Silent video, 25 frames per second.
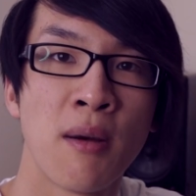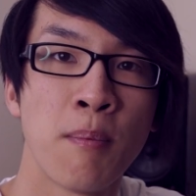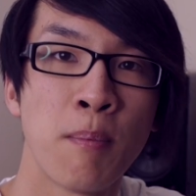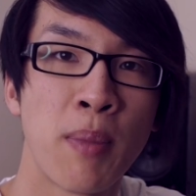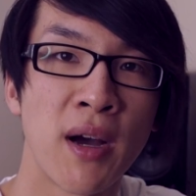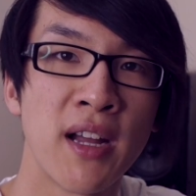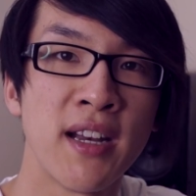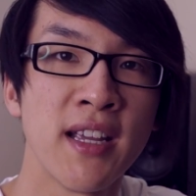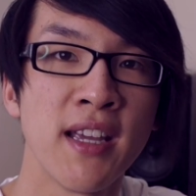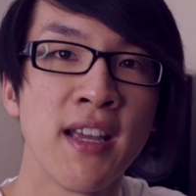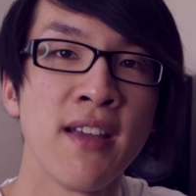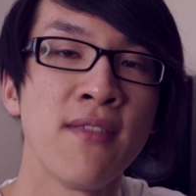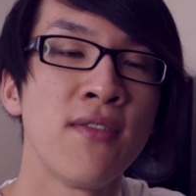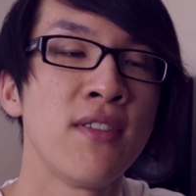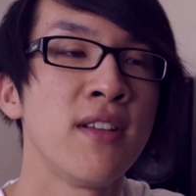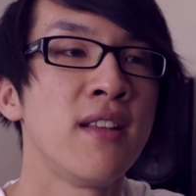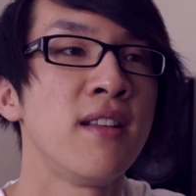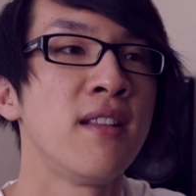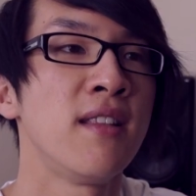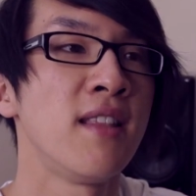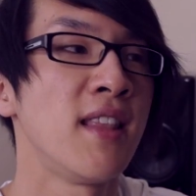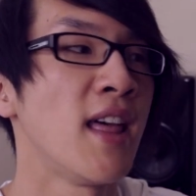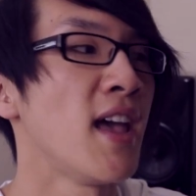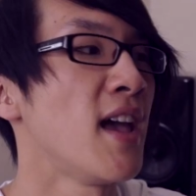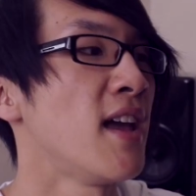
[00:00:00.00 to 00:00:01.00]
but
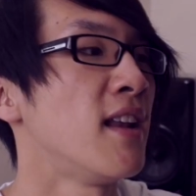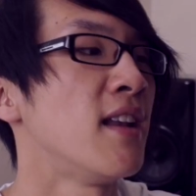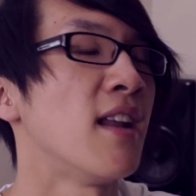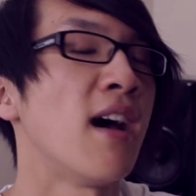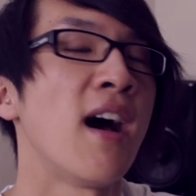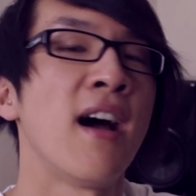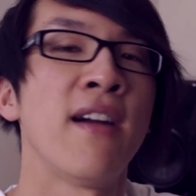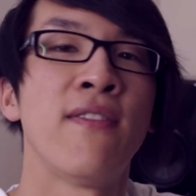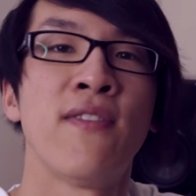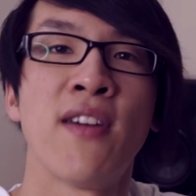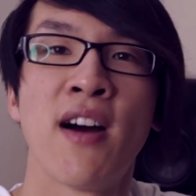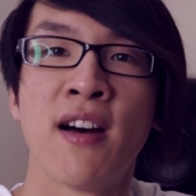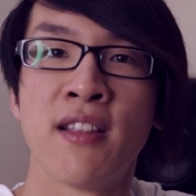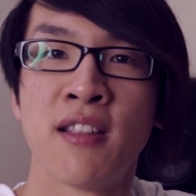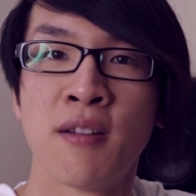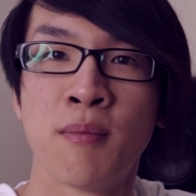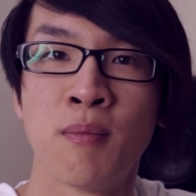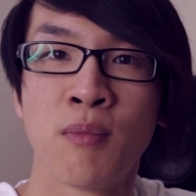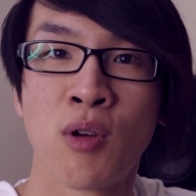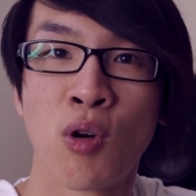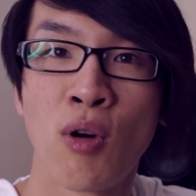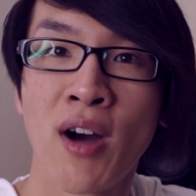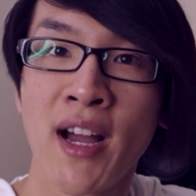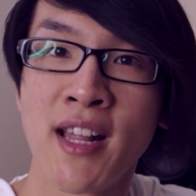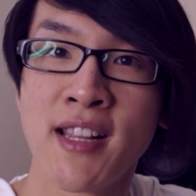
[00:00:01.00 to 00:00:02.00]
even then I found
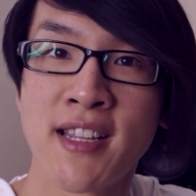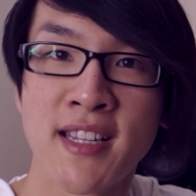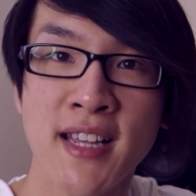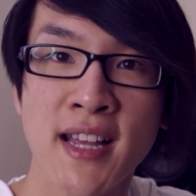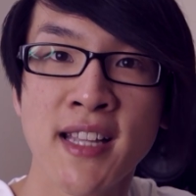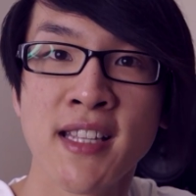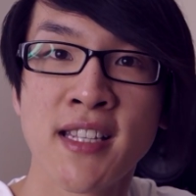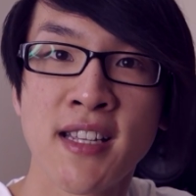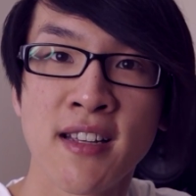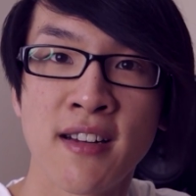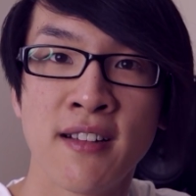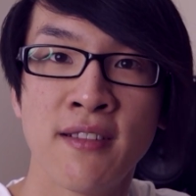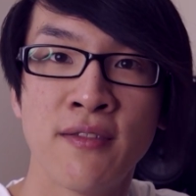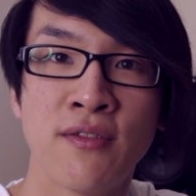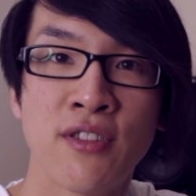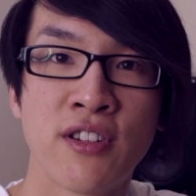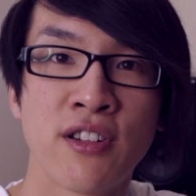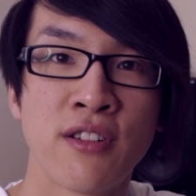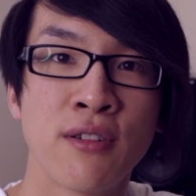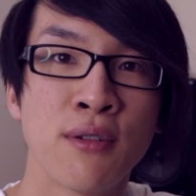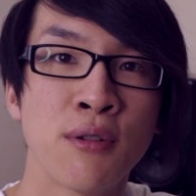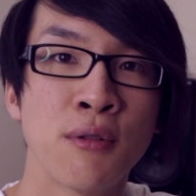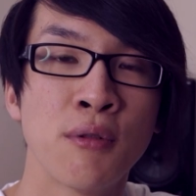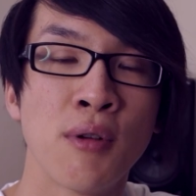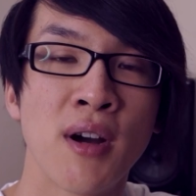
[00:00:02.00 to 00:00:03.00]
them quite sensitive
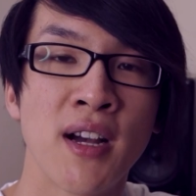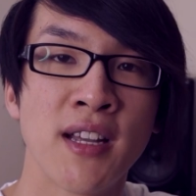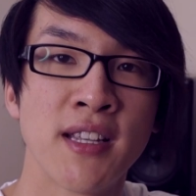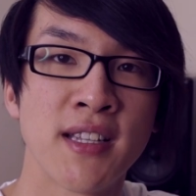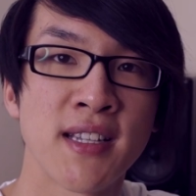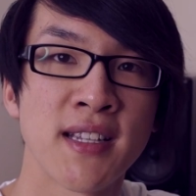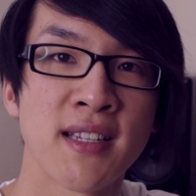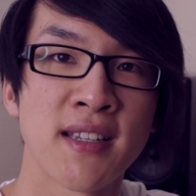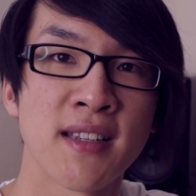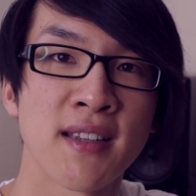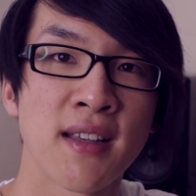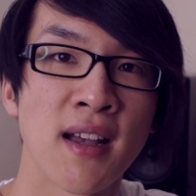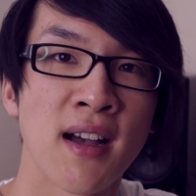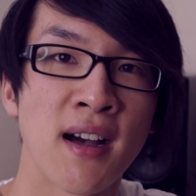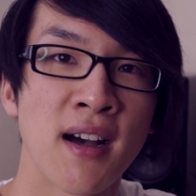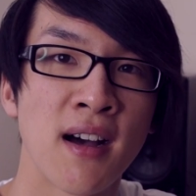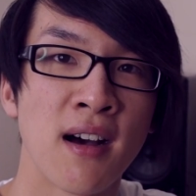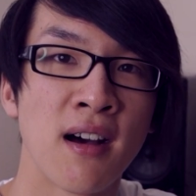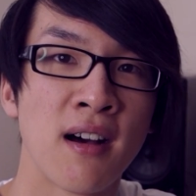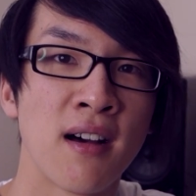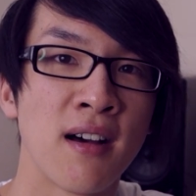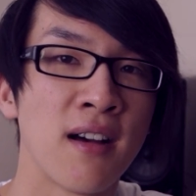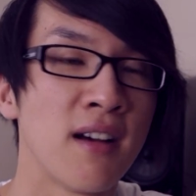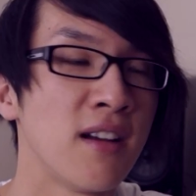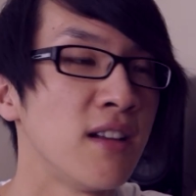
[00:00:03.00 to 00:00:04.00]
to
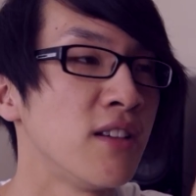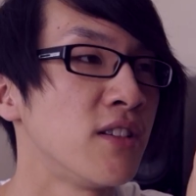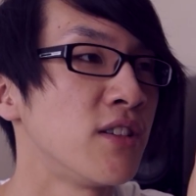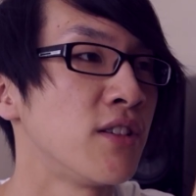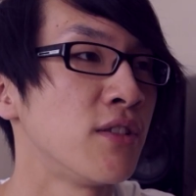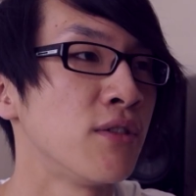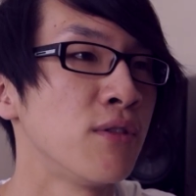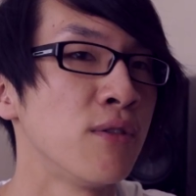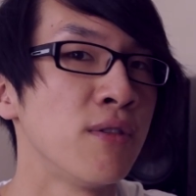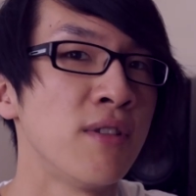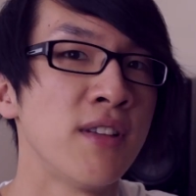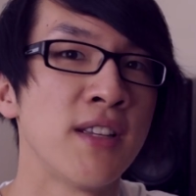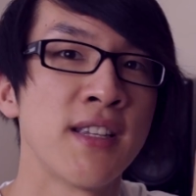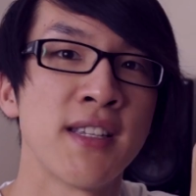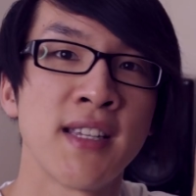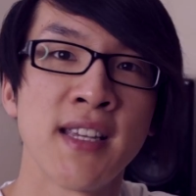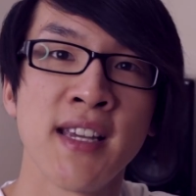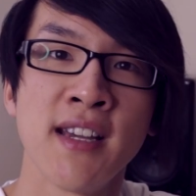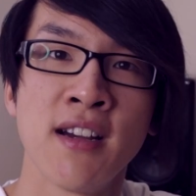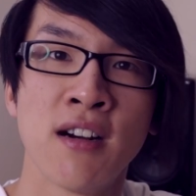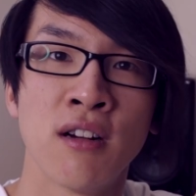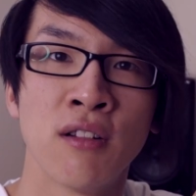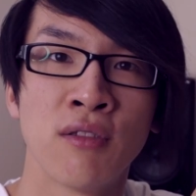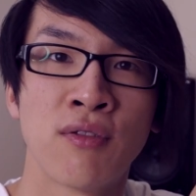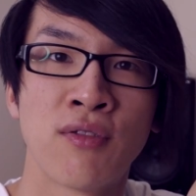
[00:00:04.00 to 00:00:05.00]
the
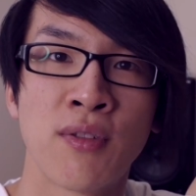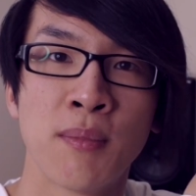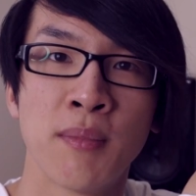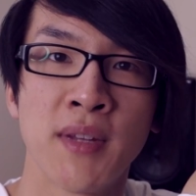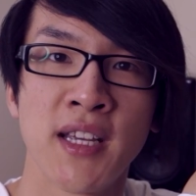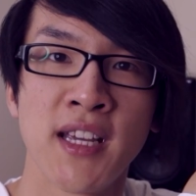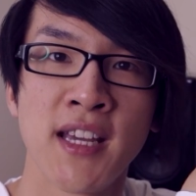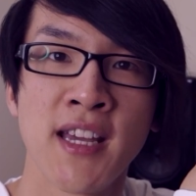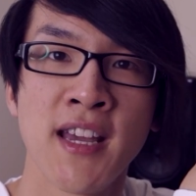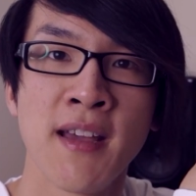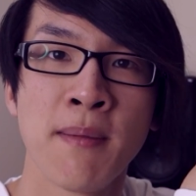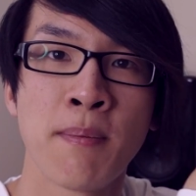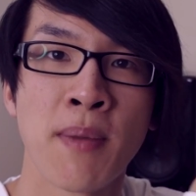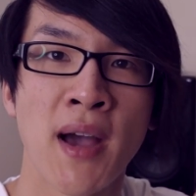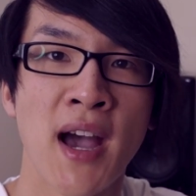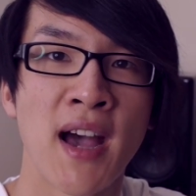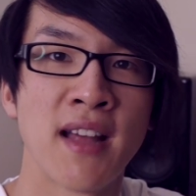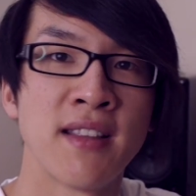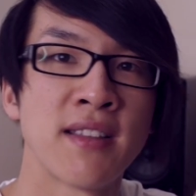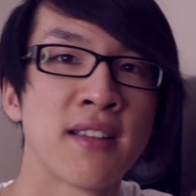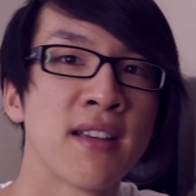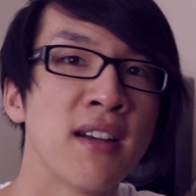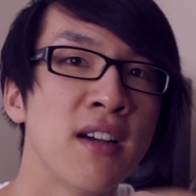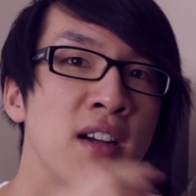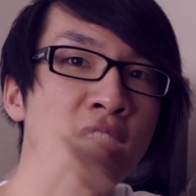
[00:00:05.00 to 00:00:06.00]
seal from the
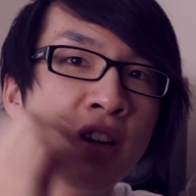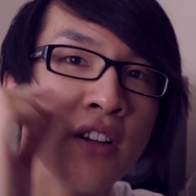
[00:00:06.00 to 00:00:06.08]
Earpads.